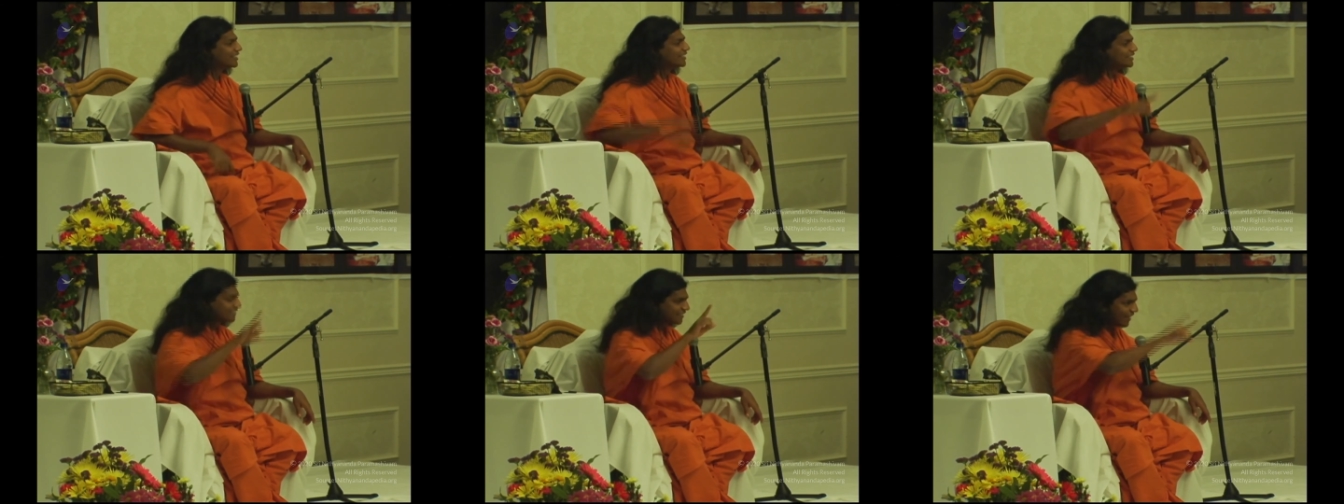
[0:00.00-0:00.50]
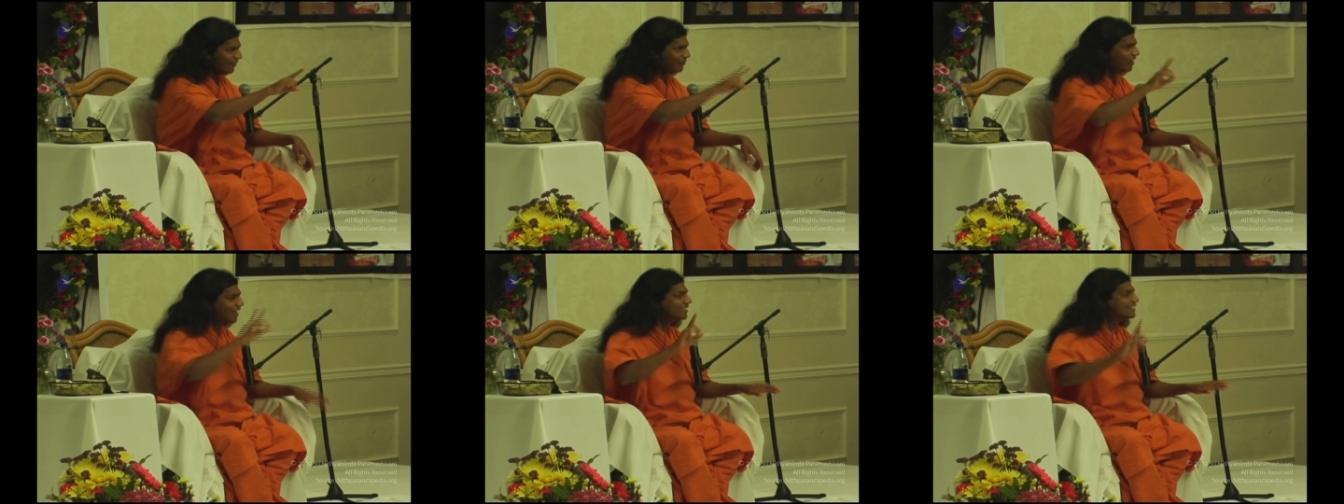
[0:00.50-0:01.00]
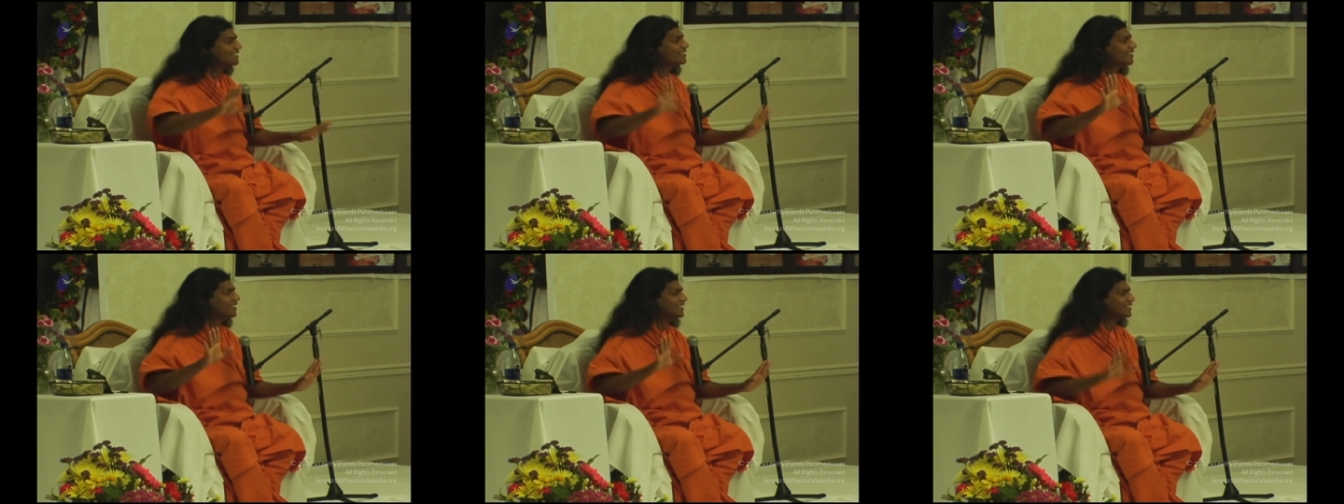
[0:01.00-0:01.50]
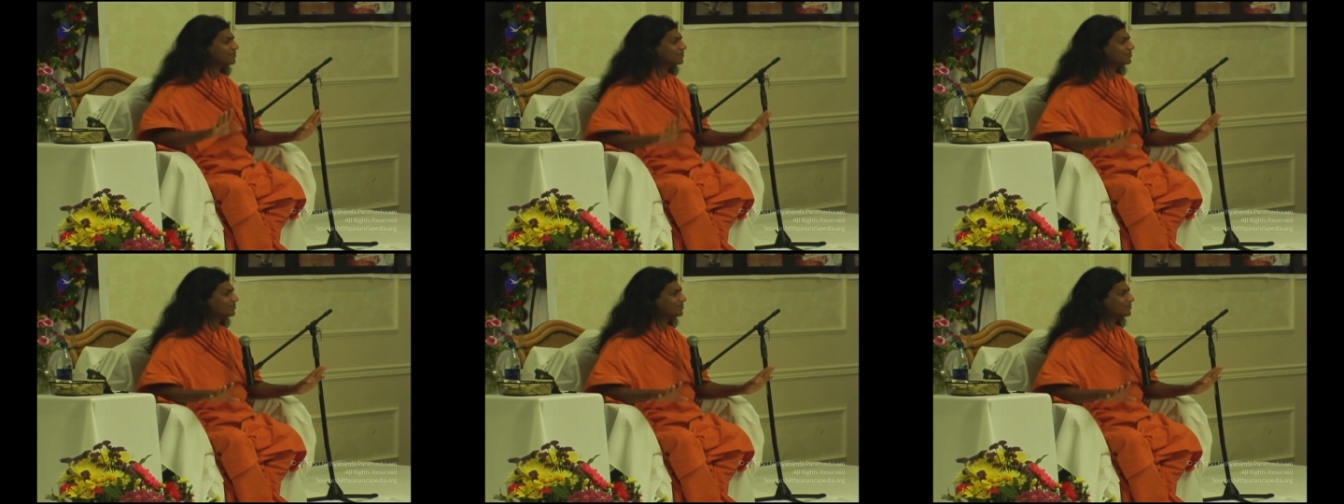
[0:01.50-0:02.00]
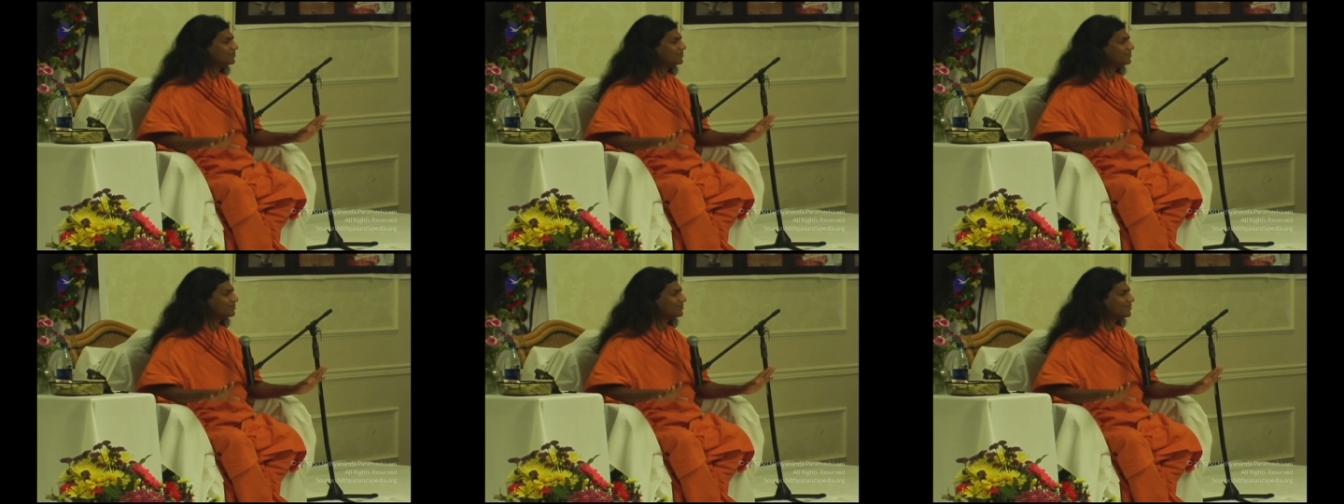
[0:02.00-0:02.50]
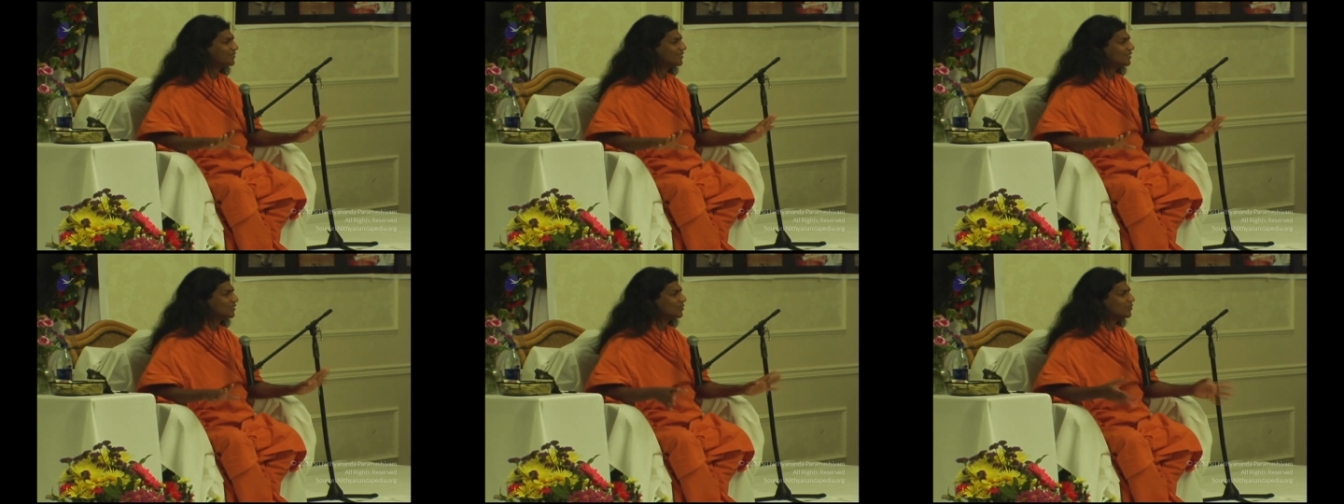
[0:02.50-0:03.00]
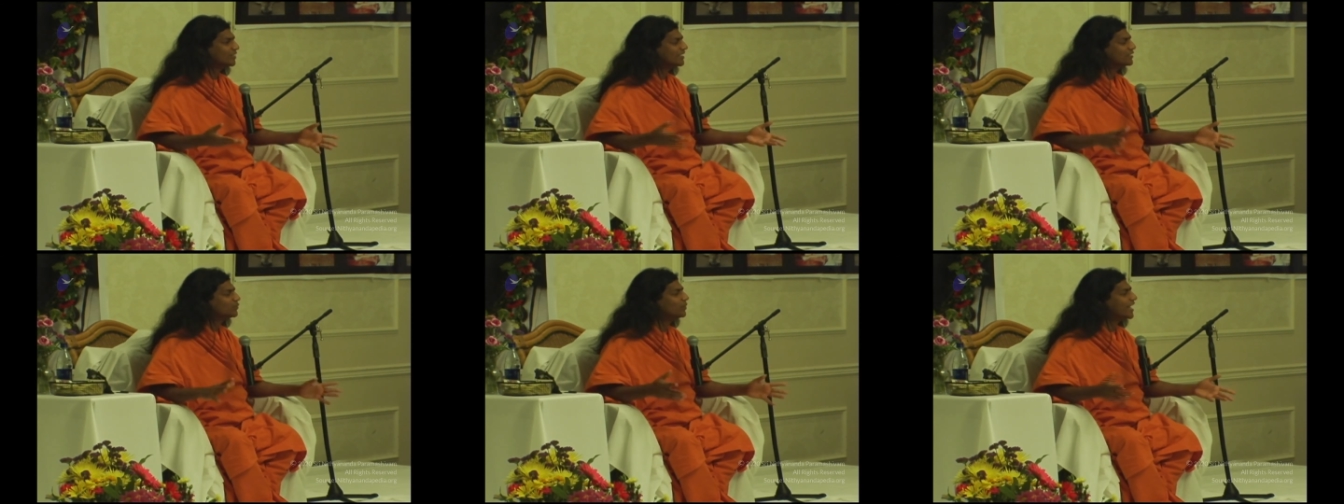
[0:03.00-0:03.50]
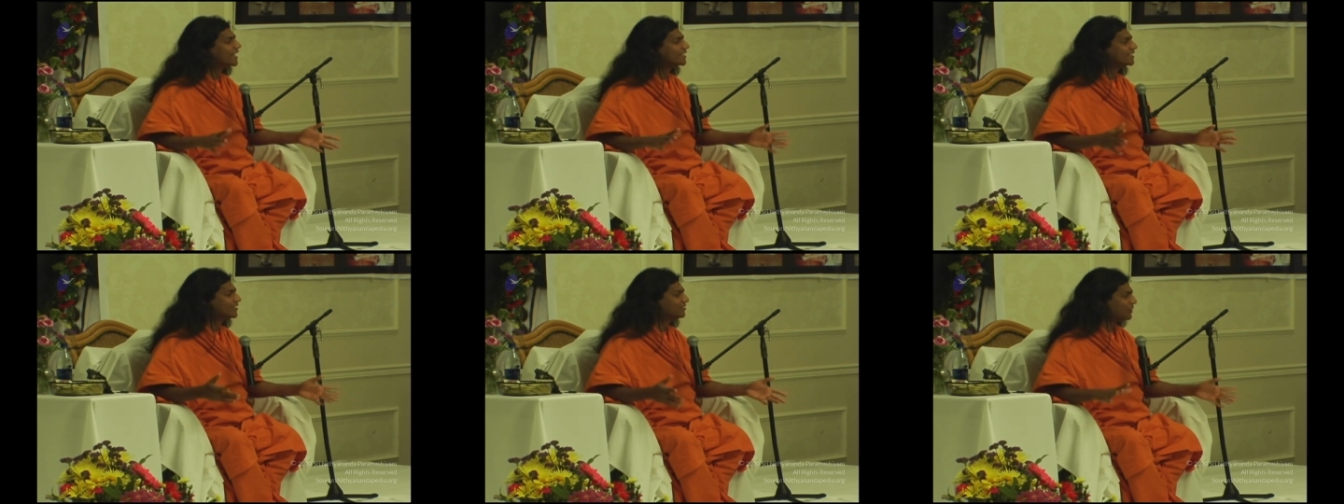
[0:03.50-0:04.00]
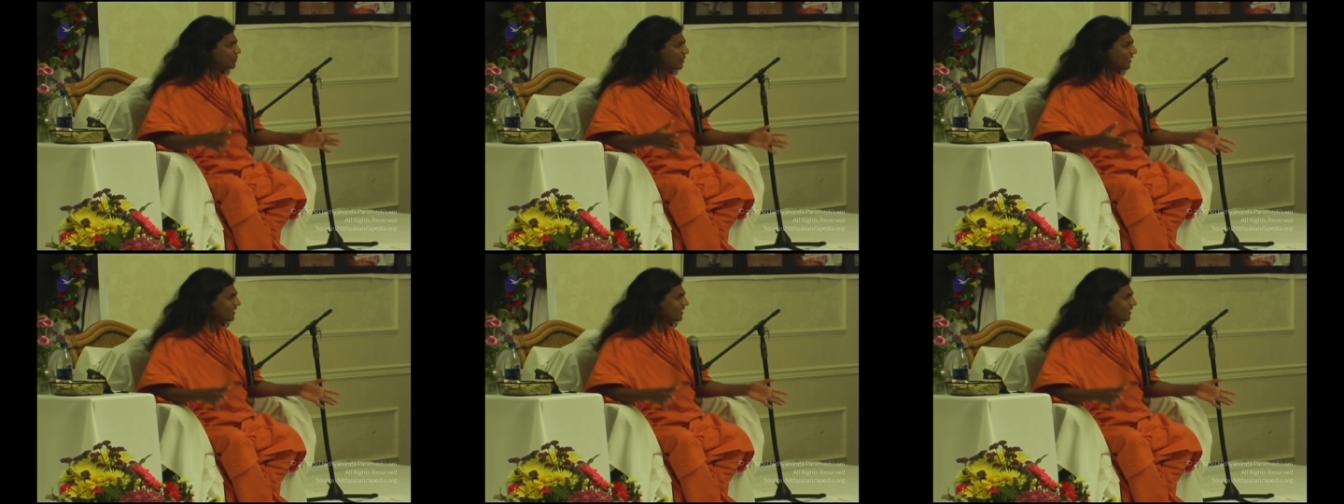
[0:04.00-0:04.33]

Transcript: Same way I see the world. So there is no direction for me.